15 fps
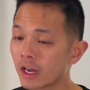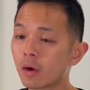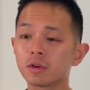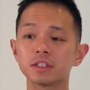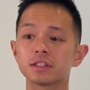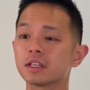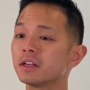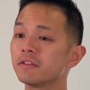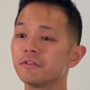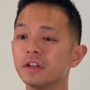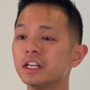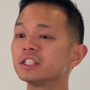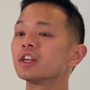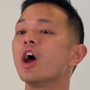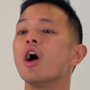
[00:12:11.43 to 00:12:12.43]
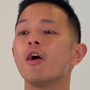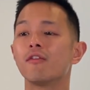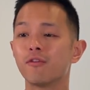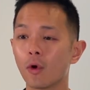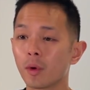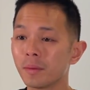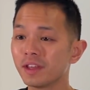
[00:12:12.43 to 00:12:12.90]
now we're just gonna finish
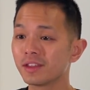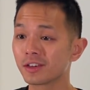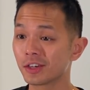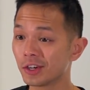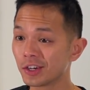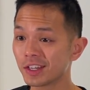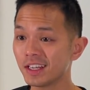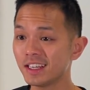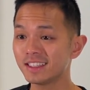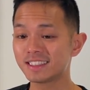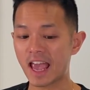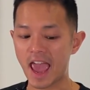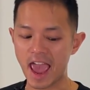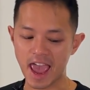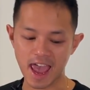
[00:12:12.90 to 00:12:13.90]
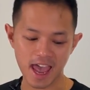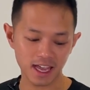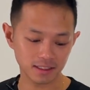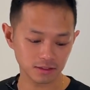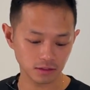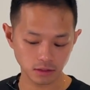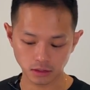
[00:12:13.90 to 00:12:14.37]
forming the cookies
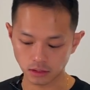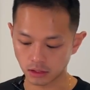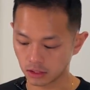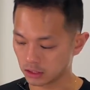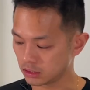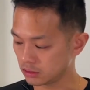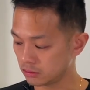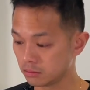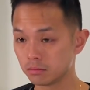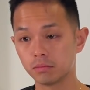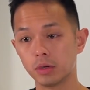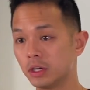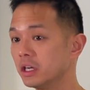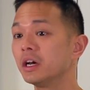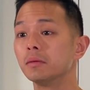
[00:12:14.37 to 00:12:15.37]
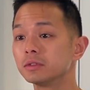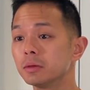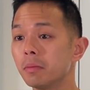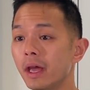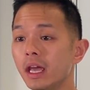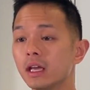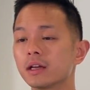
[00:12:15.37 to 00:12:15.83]
and putting them to
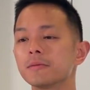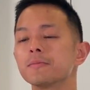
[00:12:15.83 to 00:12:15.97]
bake.